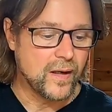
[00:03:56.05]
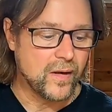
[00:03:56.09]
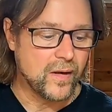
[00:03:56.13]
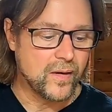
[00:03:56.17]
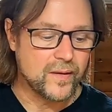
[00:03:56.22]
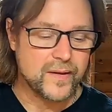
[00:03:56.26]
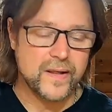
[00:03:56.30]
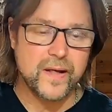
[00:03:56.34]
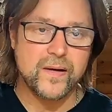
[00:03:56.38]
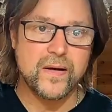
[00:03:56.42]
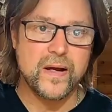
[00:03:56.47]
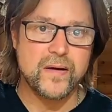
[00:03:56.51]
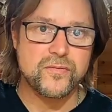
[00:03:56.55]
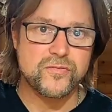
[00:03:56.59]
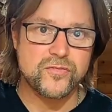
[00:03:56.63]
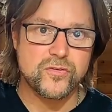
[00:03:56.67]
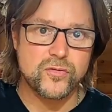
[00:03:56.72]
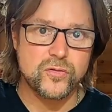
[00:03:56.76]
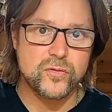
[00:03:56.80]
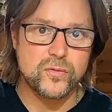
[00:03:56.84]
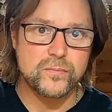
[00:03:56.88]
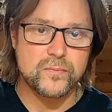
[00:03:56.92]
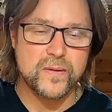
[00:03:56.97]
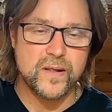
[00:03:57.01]
I now have
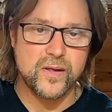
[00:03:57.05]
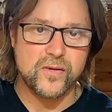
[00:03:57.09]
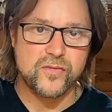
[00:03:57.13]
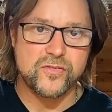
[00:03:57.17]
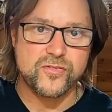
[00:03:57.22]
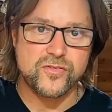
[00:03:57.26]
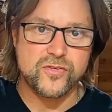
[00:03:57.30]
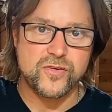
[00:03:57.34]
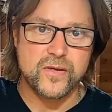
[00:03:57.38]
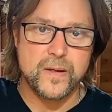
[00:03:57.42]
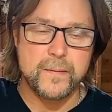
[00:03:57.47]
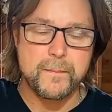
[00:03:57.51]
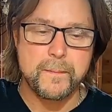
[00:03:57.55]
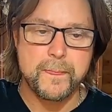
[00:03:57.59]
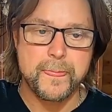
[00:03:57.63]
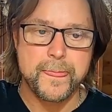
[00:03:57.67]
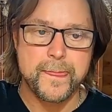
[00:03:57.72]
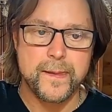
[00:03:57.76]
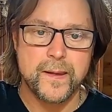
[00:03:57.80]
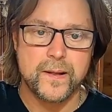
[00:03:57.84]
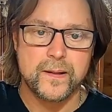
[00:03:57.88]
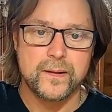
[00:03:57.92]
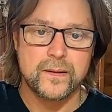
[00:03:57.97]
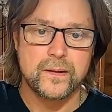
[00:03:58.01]
to mix
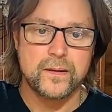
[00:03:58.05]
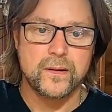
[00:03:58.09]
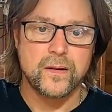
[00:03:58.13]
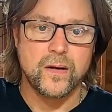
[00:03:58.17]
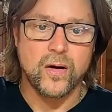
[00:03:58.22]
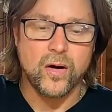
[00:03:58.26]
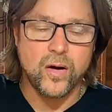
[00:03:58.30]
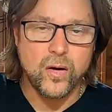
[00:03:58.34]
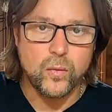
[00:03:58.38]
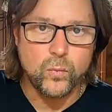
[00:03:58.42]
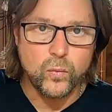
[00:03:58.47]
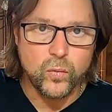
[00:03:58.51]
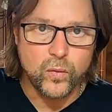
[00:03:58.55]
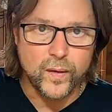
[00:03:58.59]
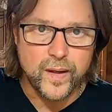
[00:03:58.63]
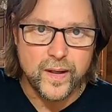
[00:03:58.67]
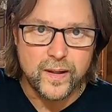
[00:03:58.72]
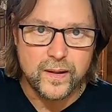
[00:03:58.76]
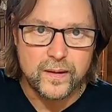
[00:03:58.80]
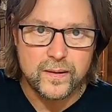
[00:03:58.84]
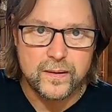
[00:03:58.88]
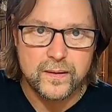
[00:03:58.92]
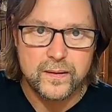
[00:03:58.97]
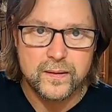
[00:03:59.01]
hot
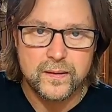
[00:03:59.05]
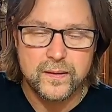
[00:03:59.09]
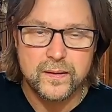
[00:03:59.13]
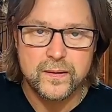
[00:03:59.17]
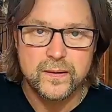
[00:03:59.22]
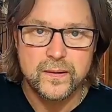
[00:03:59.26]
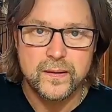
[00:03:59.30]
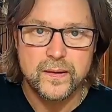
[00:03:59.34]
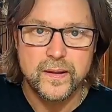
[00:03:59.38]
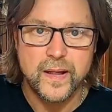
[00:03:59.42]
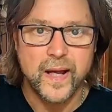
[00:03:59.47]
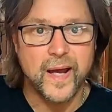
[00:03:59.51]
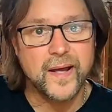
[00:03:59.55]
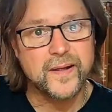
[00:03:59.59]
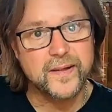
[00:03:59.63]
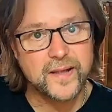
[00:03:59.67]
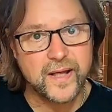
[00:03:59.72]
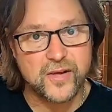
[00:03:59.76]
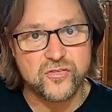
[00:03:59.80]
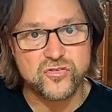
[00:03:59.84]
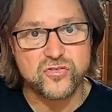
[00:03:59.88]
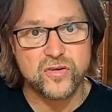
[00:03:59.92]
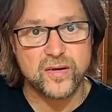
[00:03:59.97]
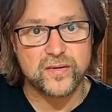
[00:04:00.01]
water and the
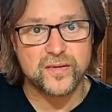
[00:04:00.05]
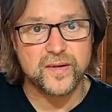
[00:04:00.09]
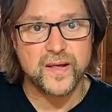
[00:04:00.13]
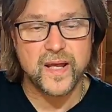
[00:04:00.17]
extract